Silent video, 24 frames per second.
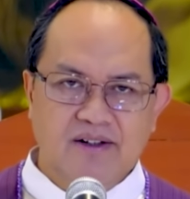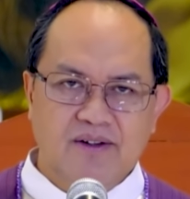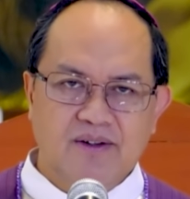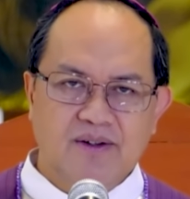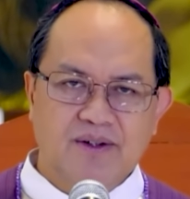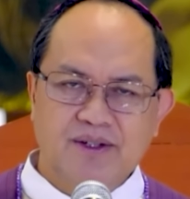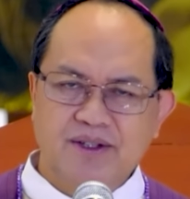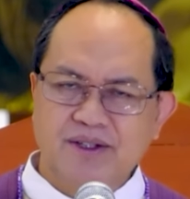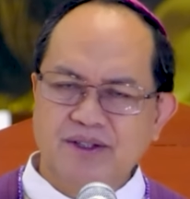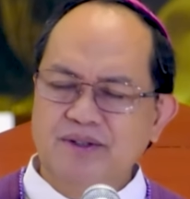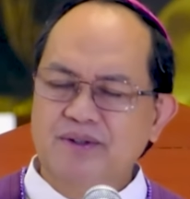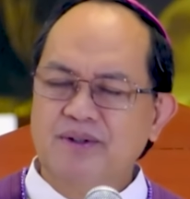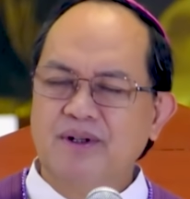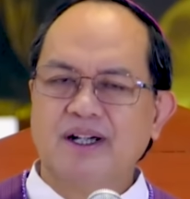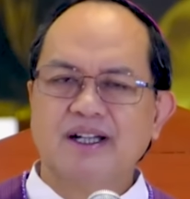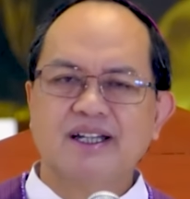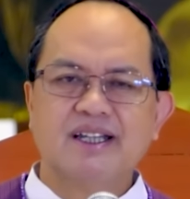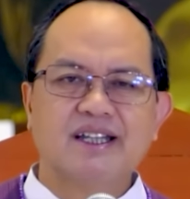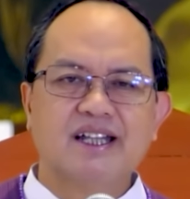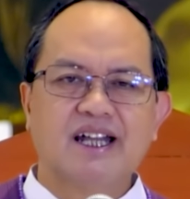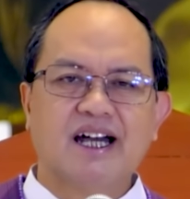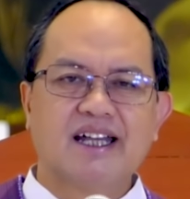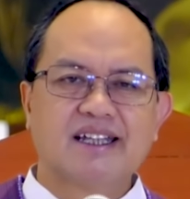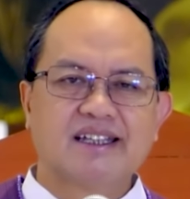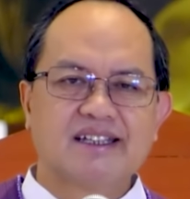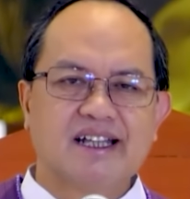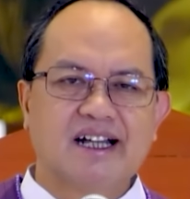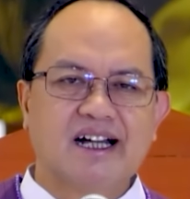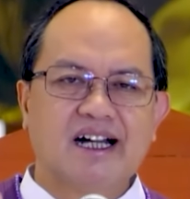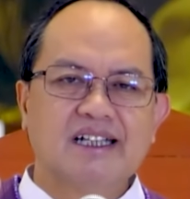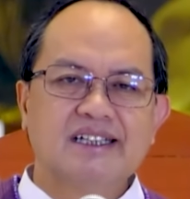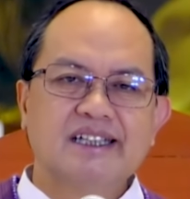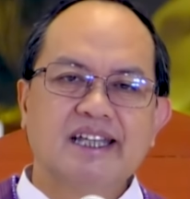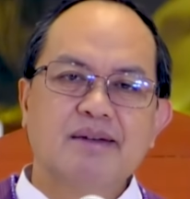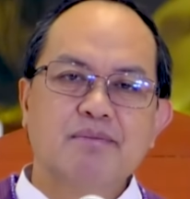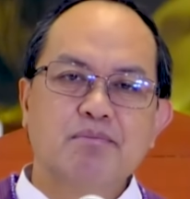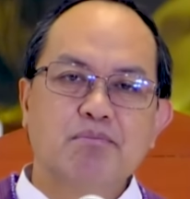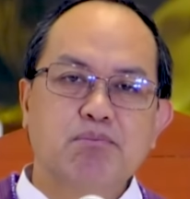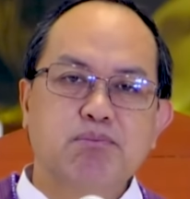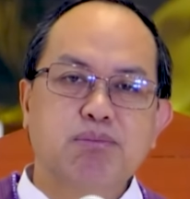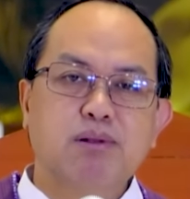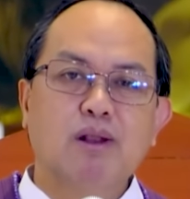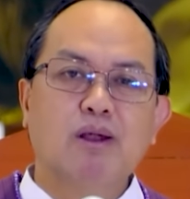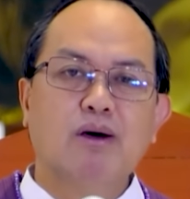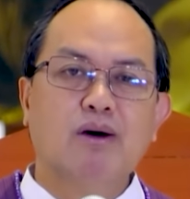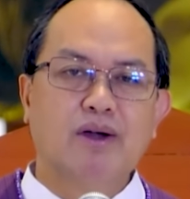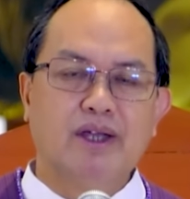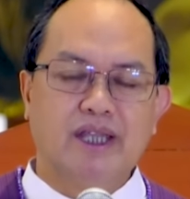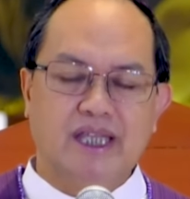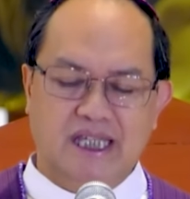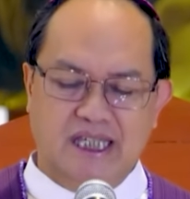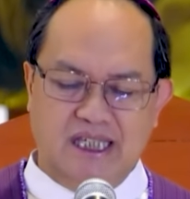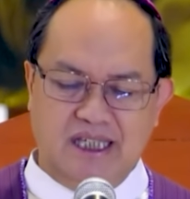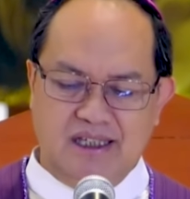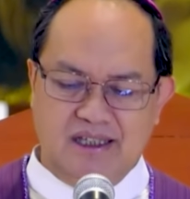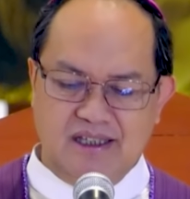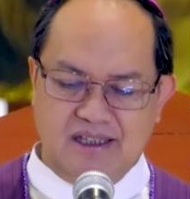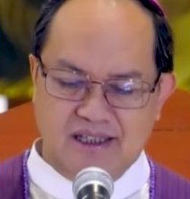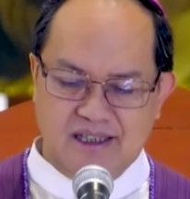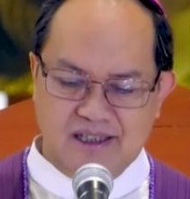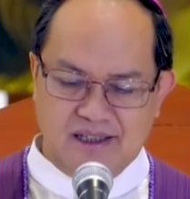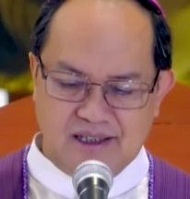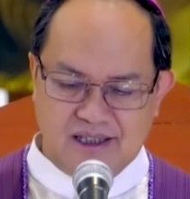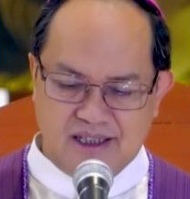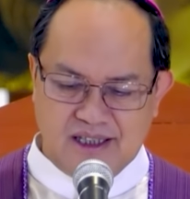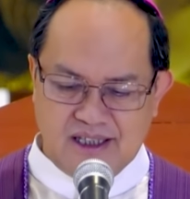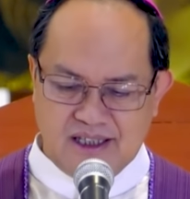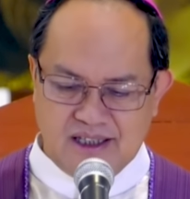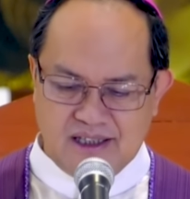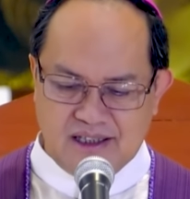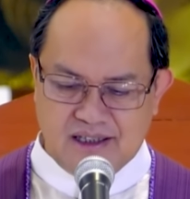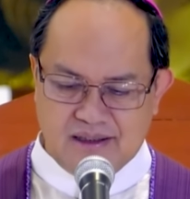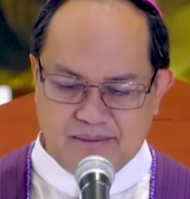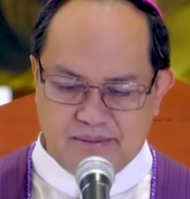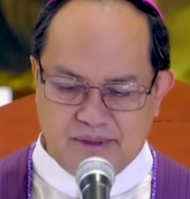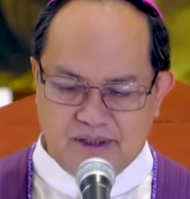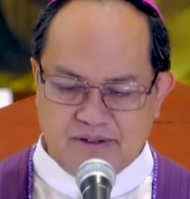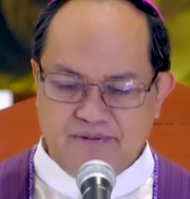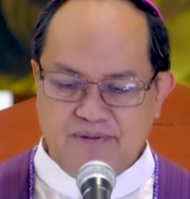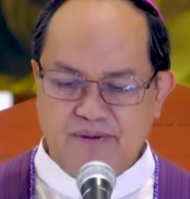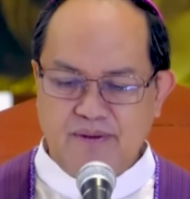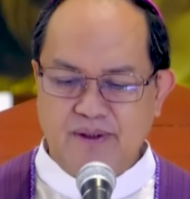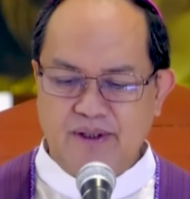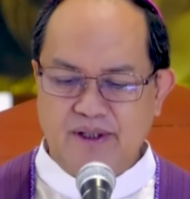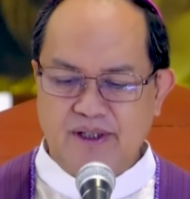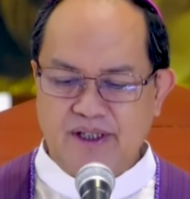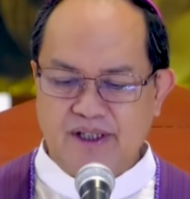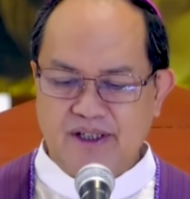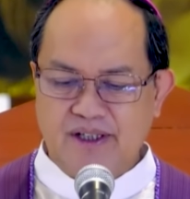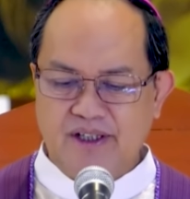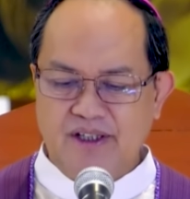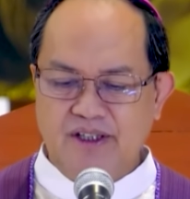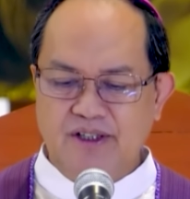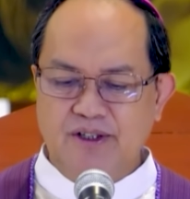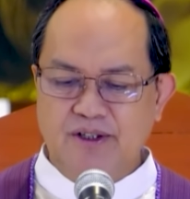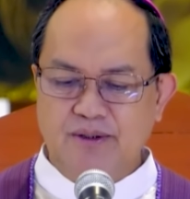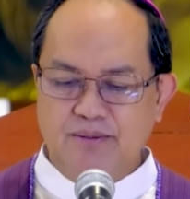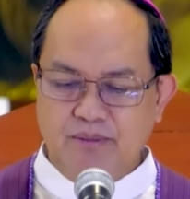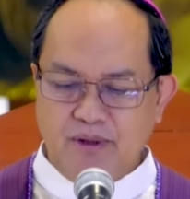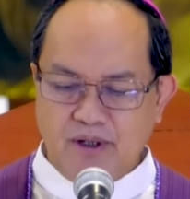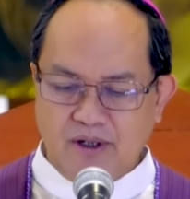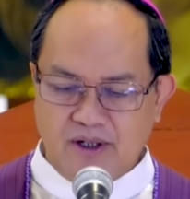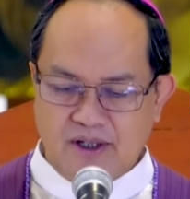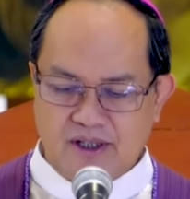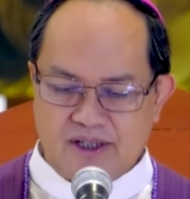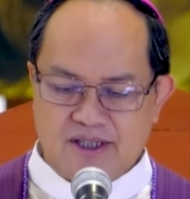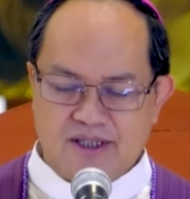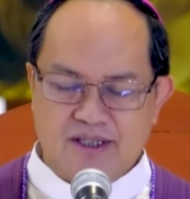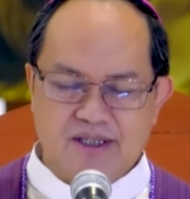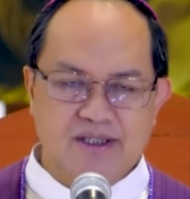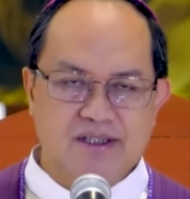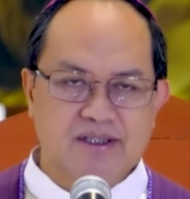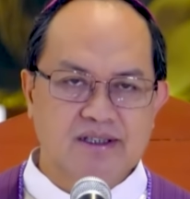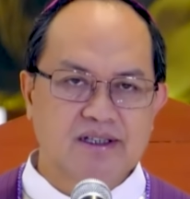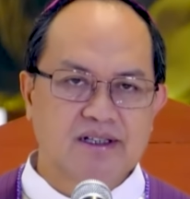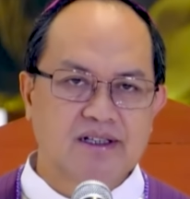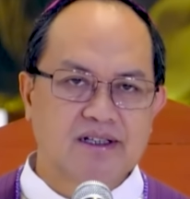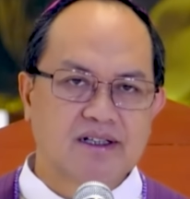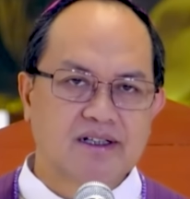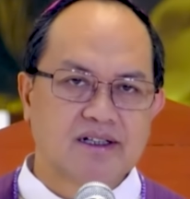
or you are not an employee before your boss.